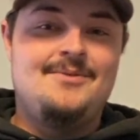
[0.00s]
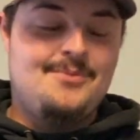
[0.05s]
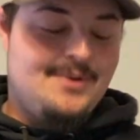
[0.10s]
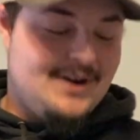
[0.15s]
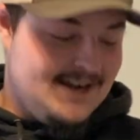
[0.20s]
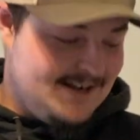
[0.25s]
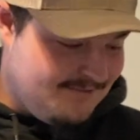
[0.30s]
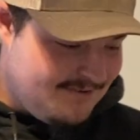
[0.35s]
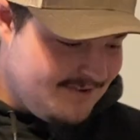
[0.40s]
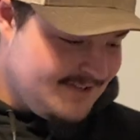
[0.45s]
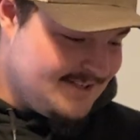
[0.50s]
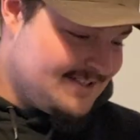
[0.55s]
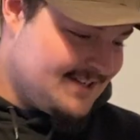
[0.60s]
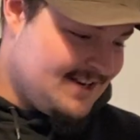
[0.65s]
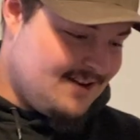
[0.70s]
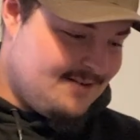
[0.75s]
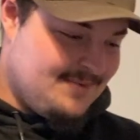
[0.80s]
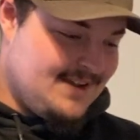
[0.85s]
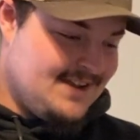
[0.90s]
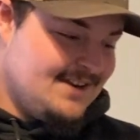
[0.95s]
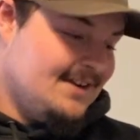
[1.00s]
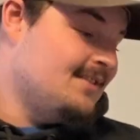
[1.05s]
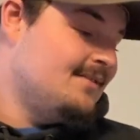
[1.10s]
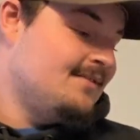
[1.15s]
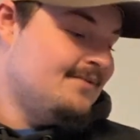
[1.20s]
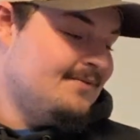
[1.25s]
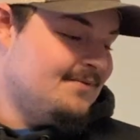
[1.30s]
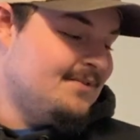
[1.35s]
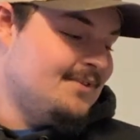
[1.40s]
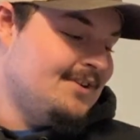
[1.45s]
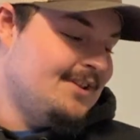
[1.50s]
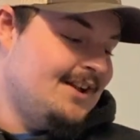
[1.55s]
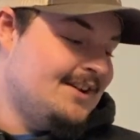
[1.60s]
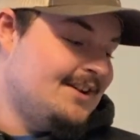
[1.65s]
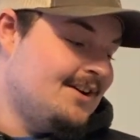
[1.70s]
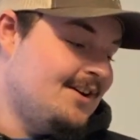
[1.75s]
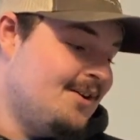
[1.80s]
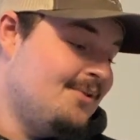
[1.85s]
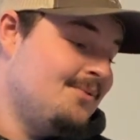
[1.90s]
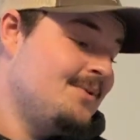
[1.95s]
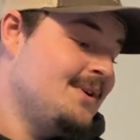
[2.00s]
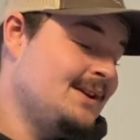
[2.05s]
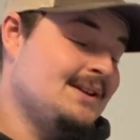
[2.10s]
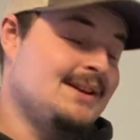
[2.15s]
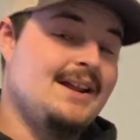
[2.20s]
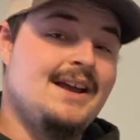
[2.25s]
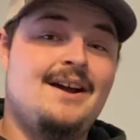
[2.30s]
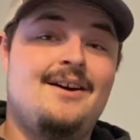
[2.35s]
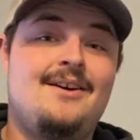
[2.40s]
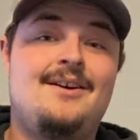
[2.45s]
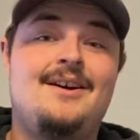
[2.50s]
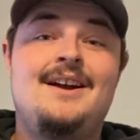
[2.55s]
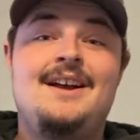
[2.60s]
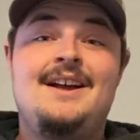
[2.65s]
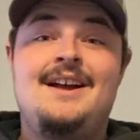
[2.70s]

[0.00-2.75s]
waiting for this to come in for like a week now.